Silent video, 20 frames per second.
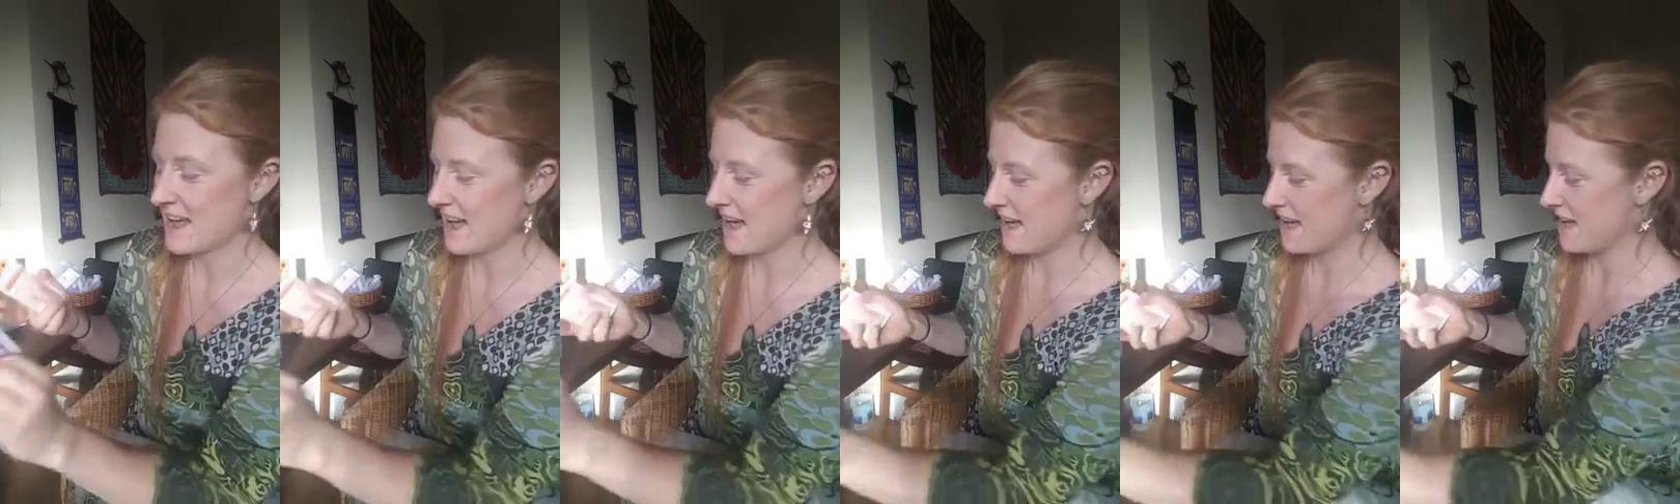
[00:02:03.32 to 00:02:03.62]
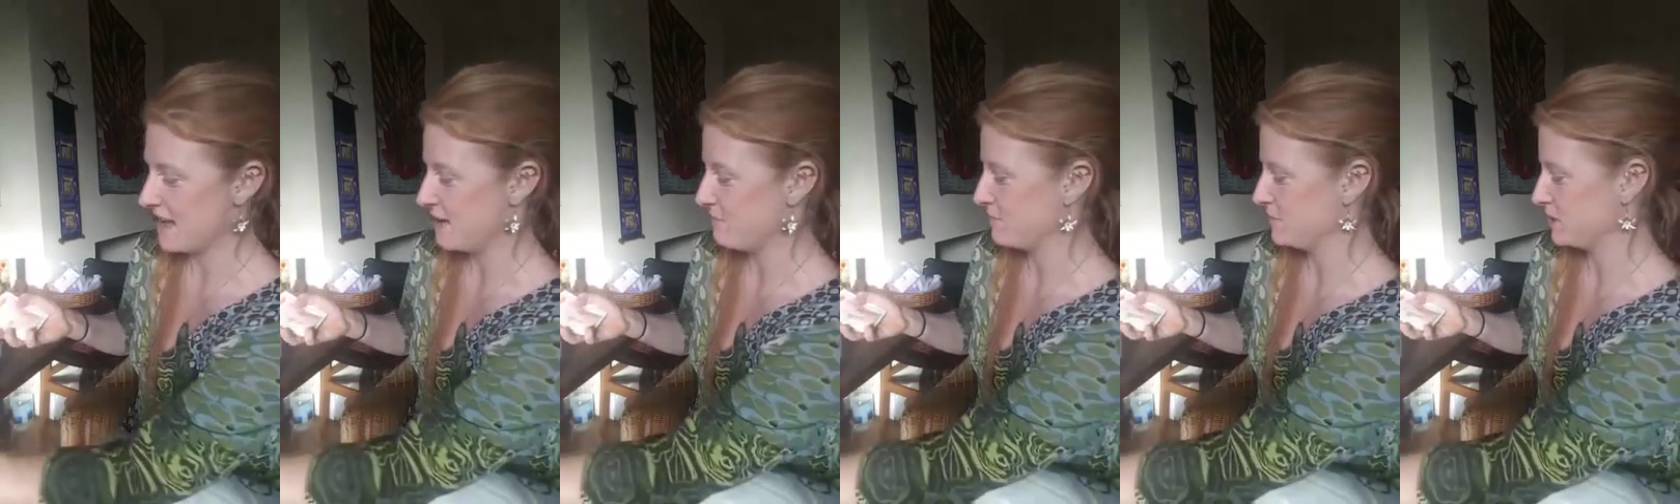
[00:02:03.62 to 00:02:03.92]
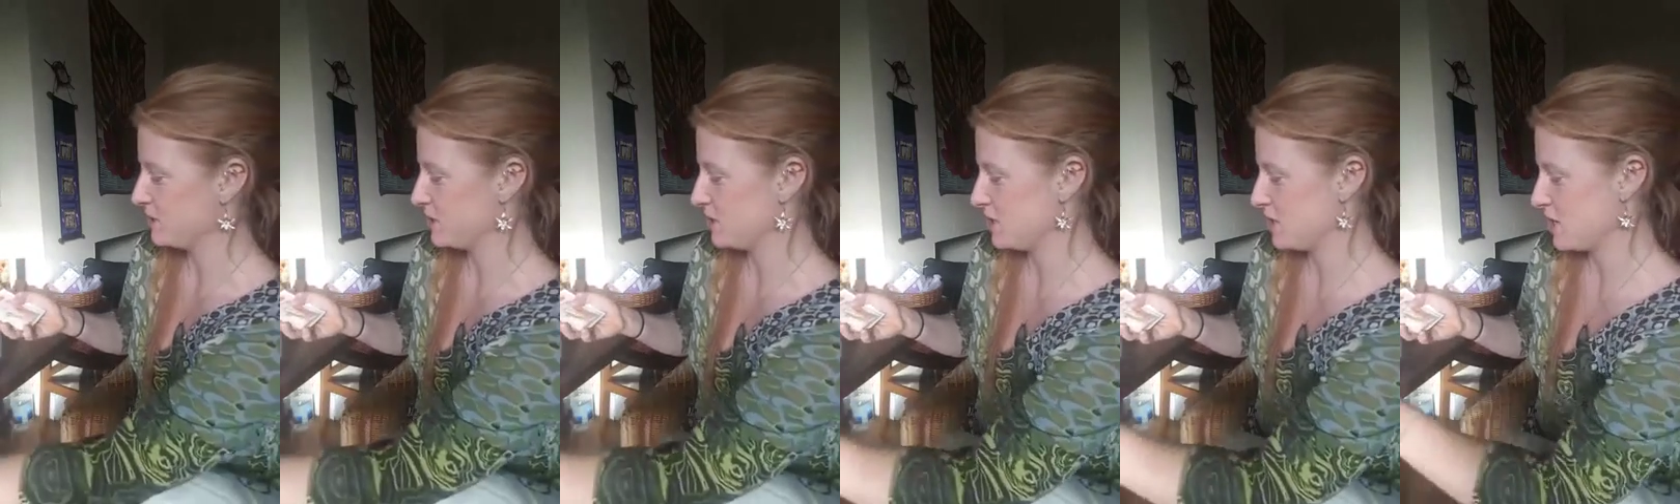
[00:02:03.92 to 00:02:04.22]

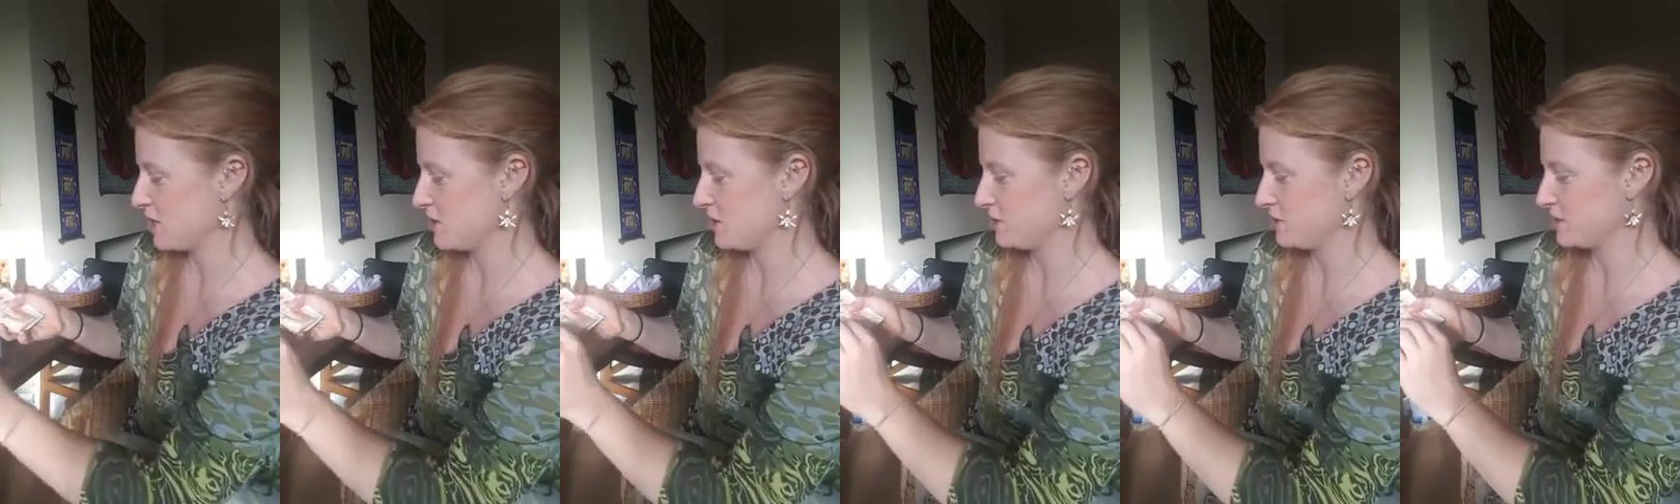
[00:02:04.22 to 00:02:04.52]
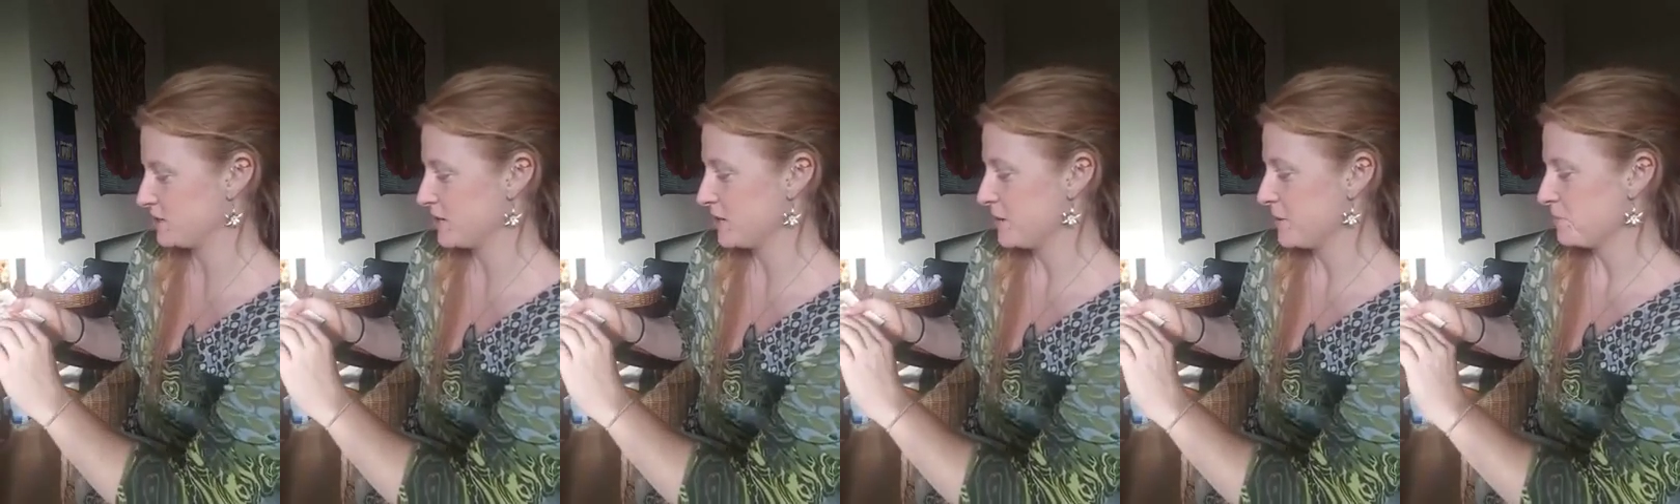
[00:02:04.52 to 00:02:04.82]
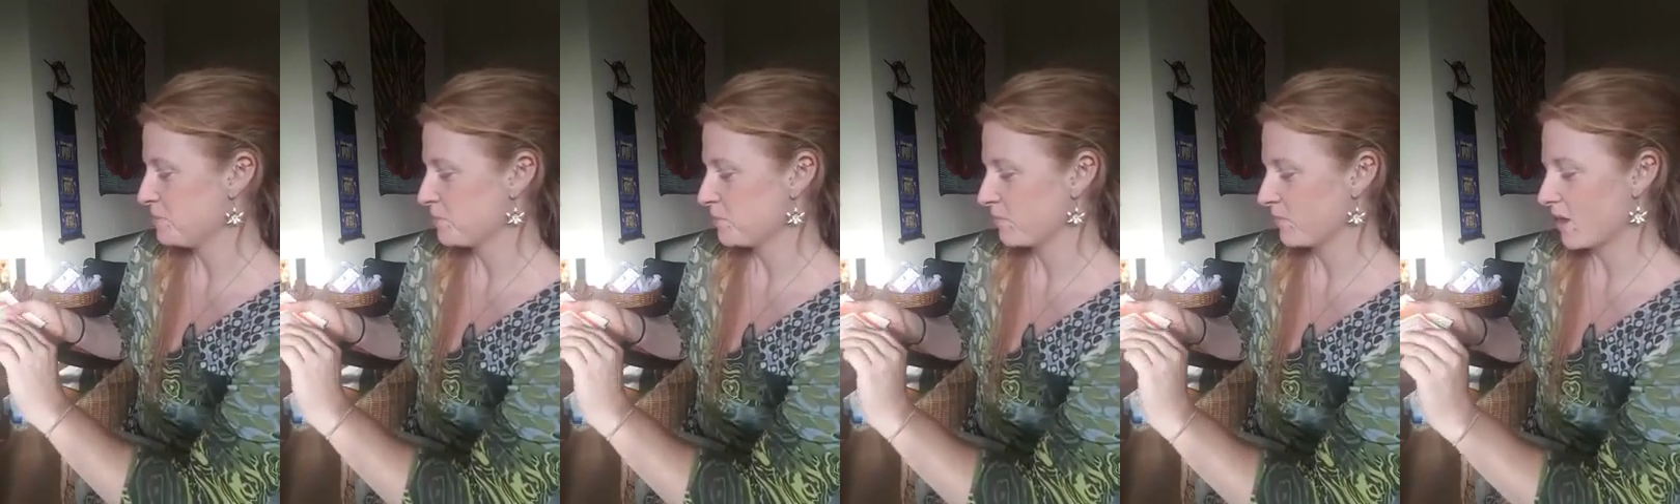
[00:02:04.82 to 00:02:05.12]
to use.
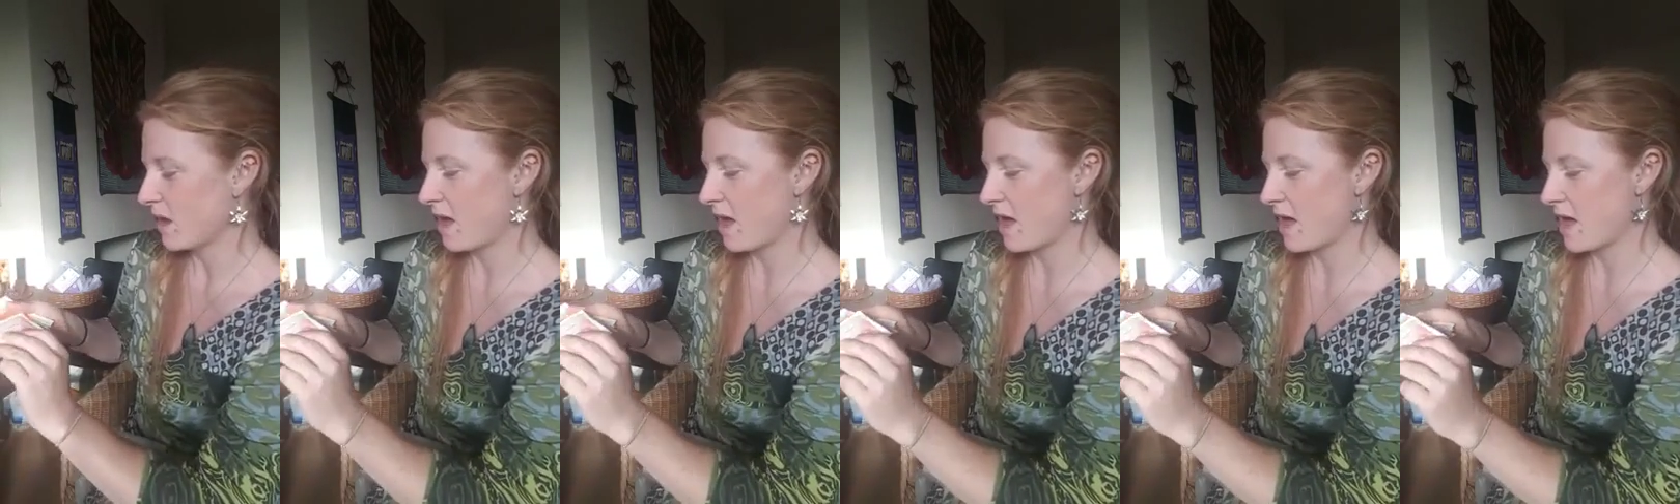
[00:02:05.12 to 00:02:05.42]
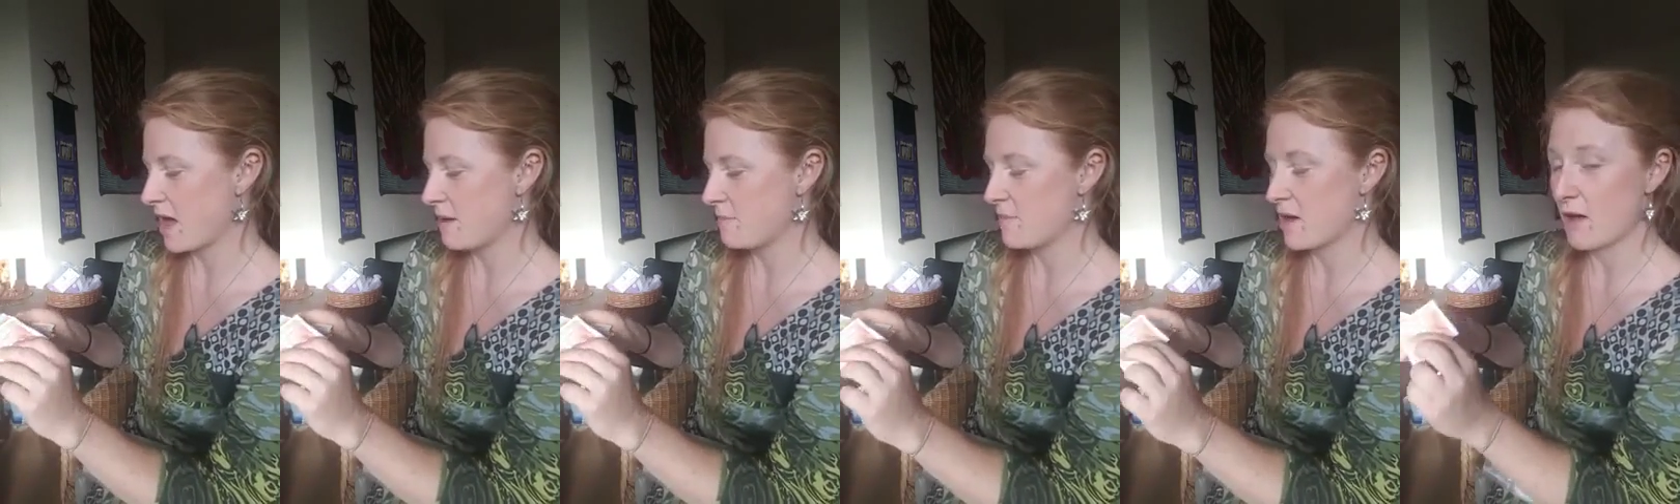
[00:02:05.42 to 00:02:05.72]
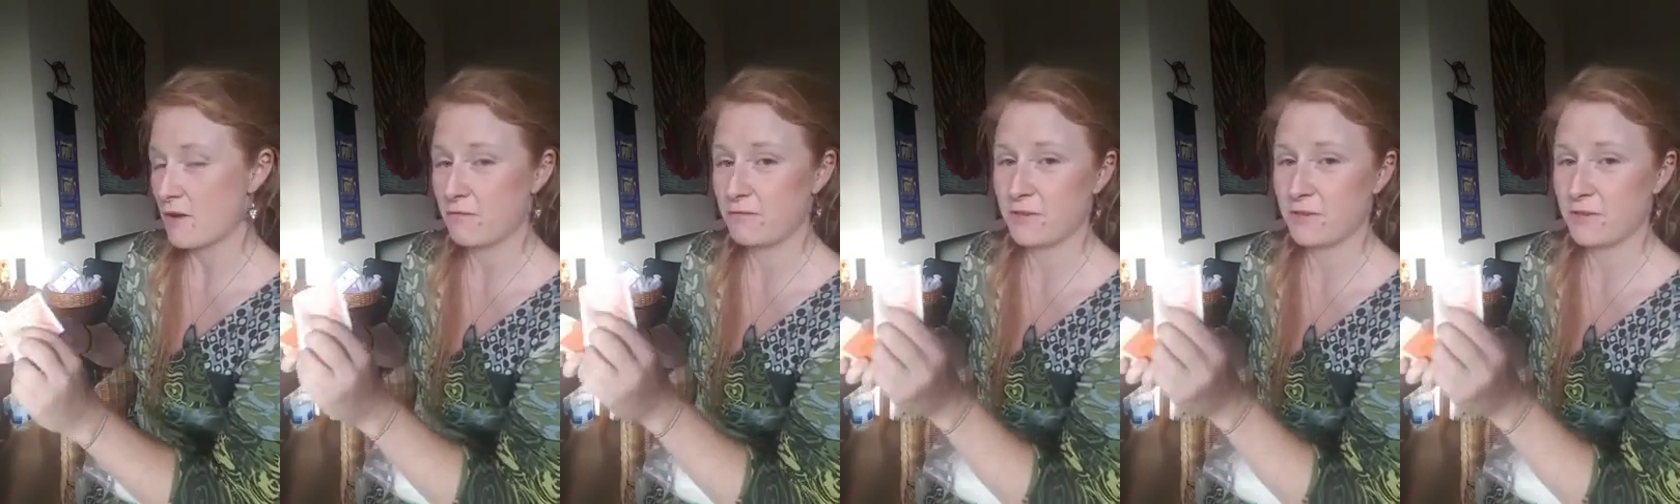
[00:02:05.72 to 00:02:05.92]
A